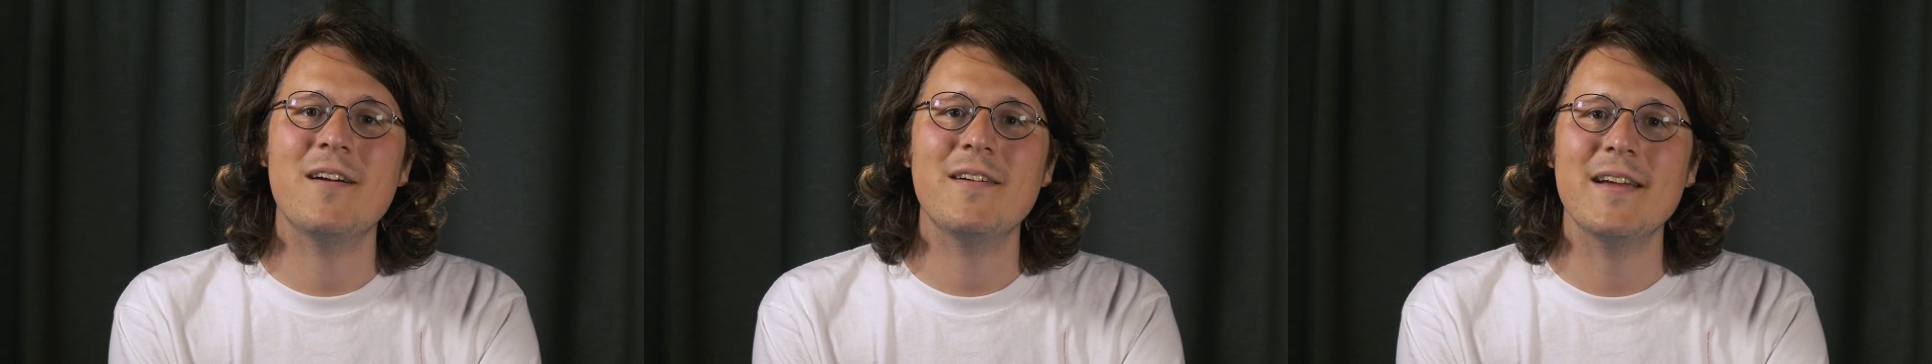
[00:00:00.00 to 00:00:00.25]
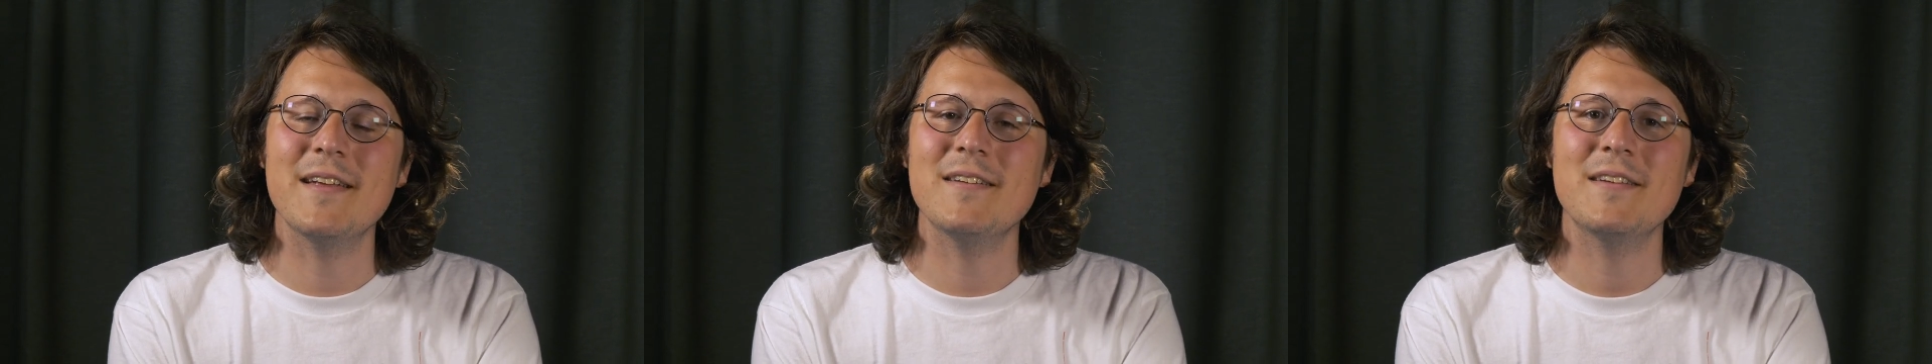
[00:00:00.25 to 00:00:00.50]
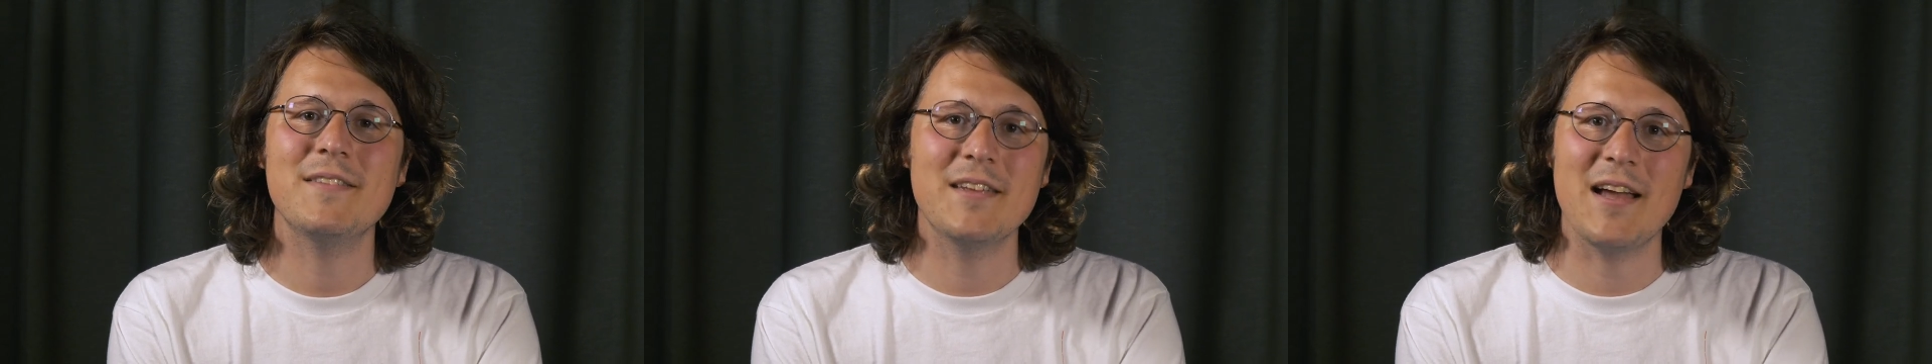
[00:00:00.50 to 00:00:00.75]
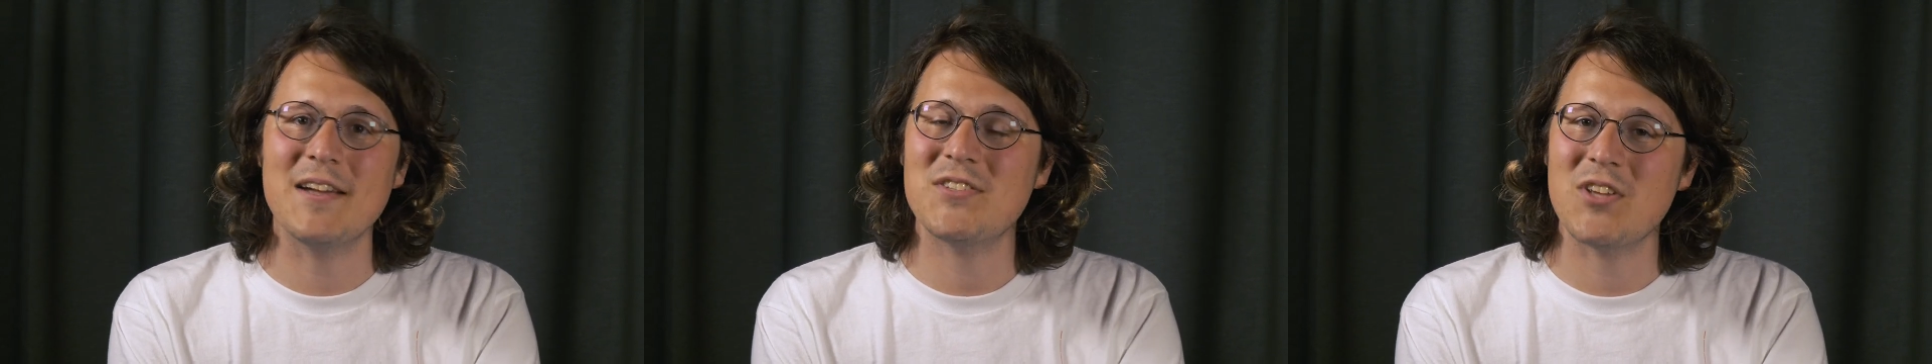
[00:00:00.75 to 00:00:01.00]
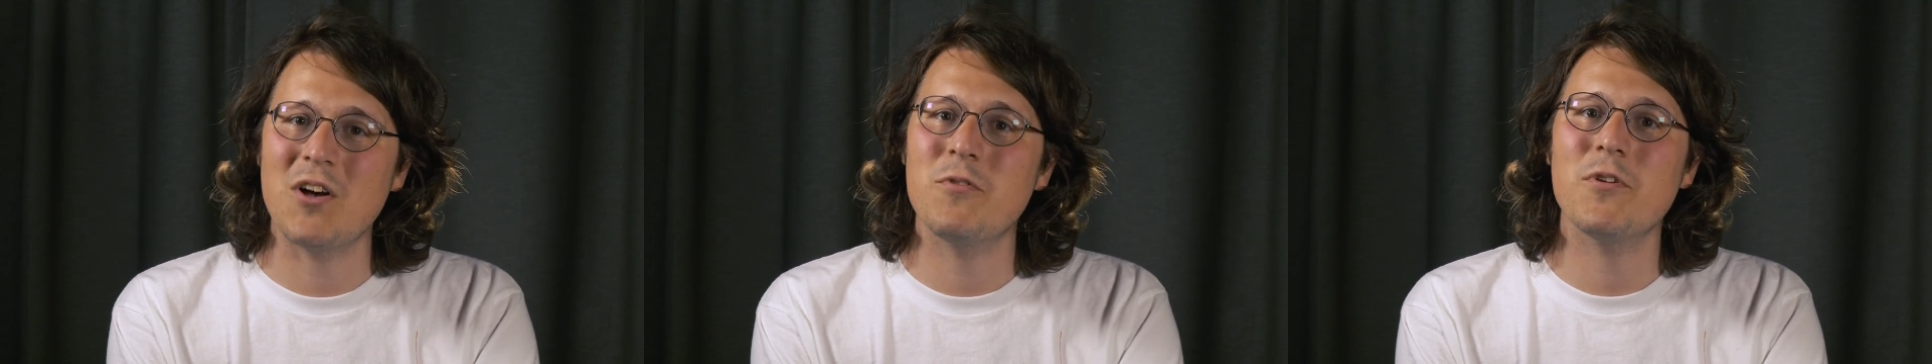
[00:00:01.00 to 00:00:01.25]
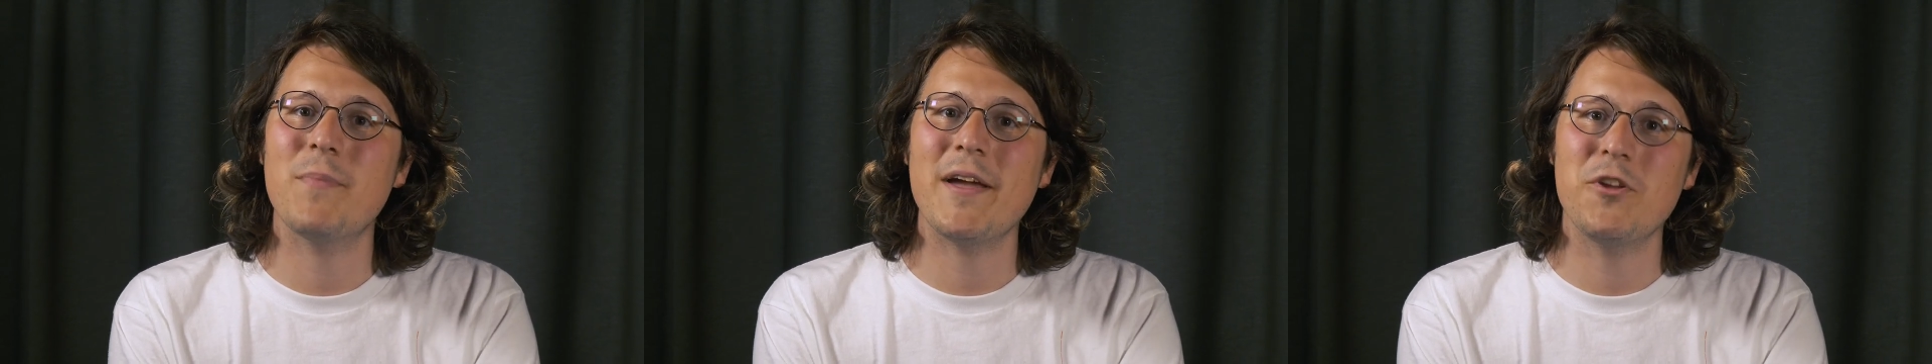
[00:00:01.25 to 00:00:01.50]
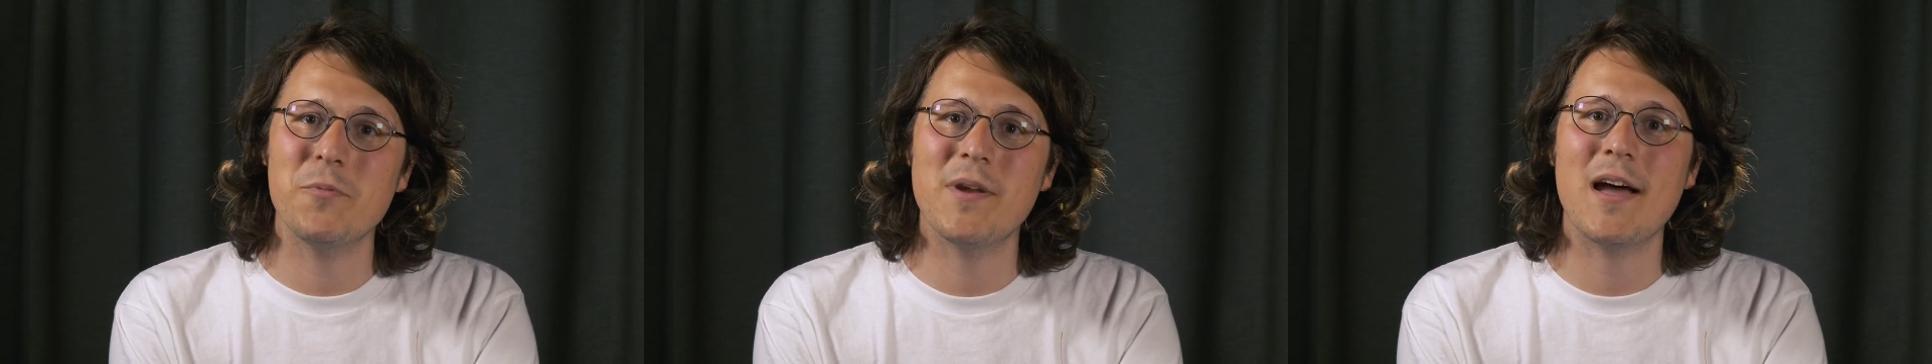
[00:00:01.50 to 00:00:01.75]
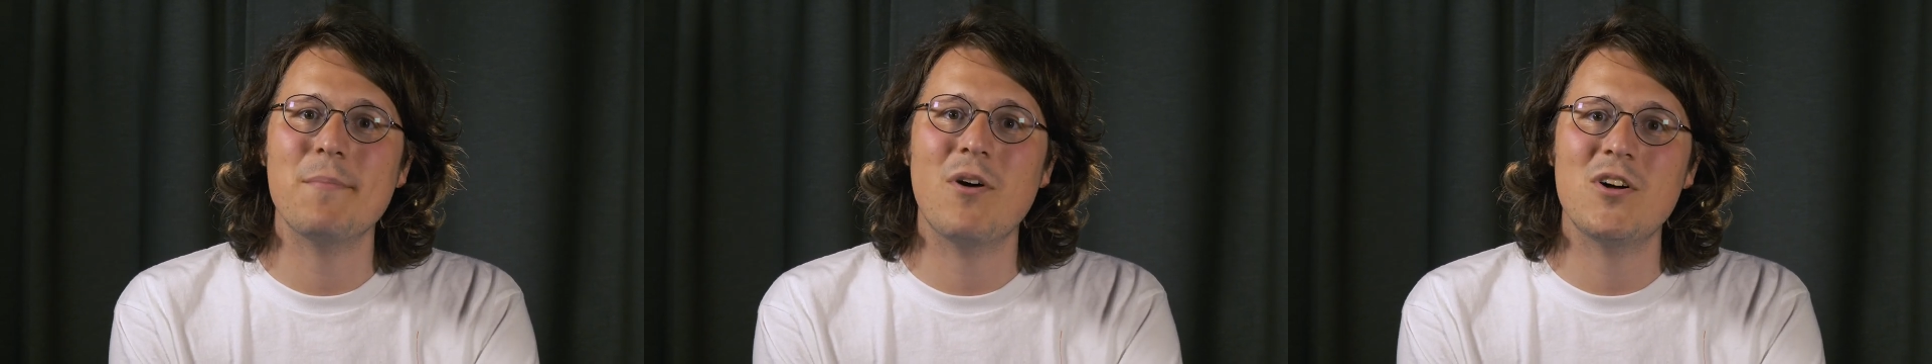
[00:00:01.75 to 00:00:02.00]
and then I saw it with my
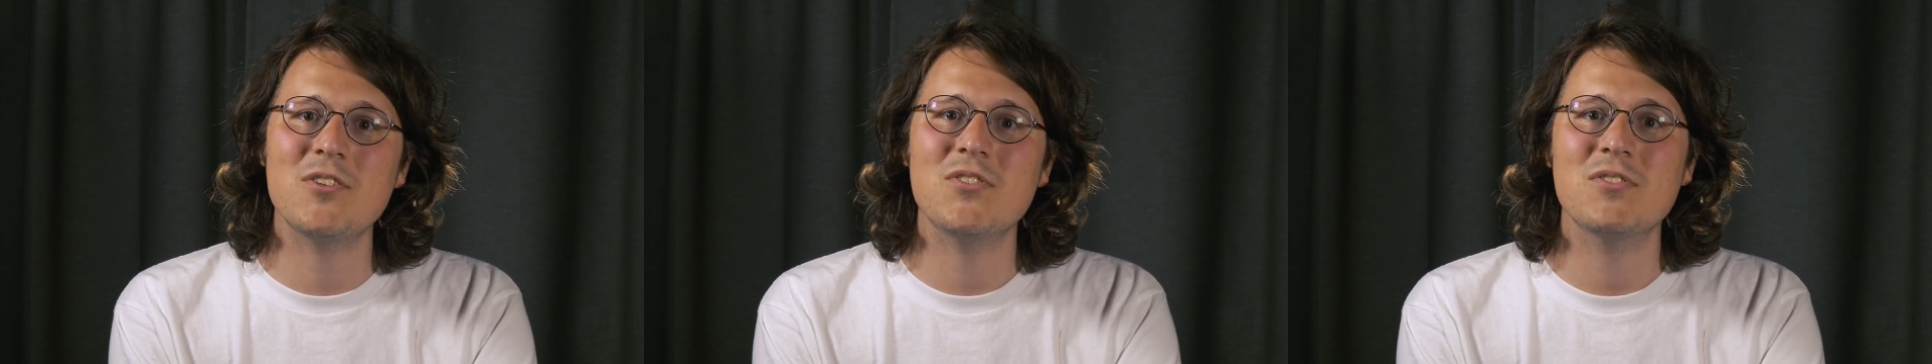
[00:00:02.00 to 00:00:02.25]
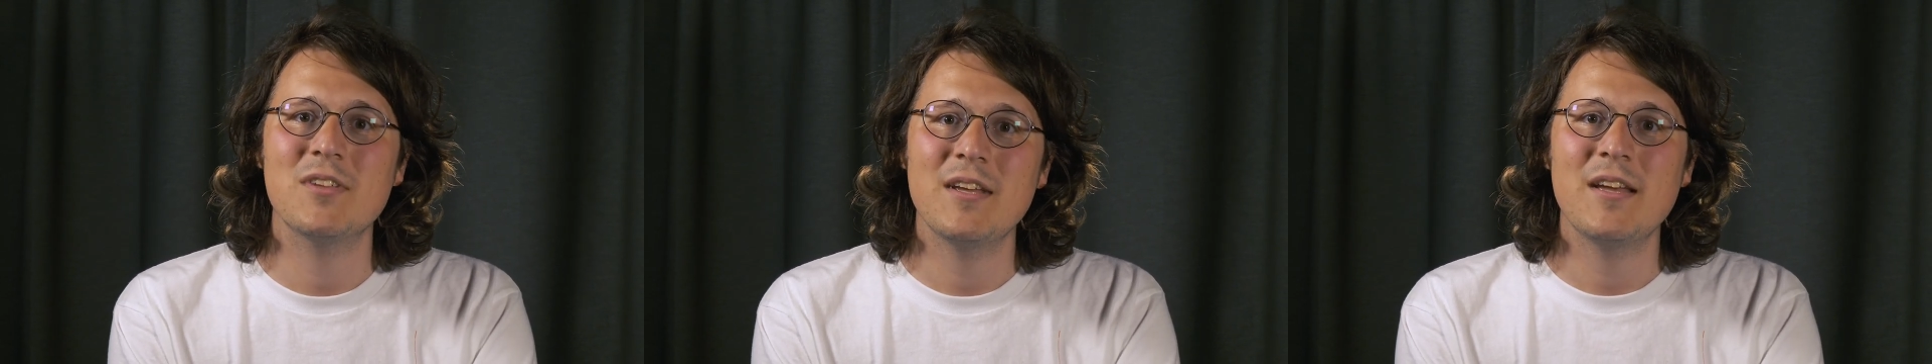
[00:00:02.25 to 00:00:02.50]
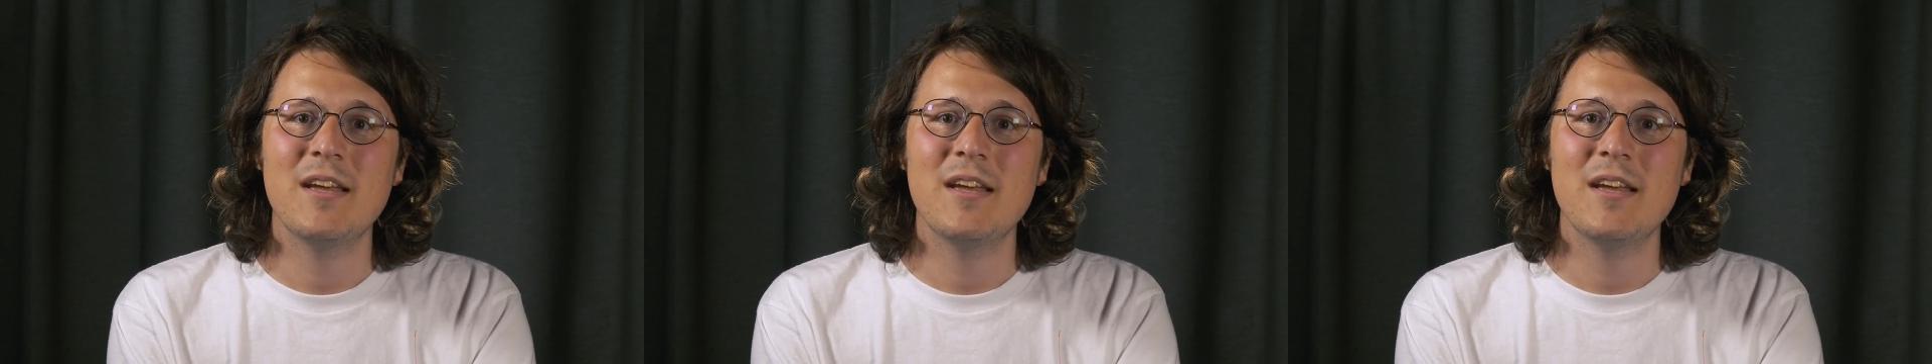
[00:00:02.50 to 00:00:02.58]
human eyeballs.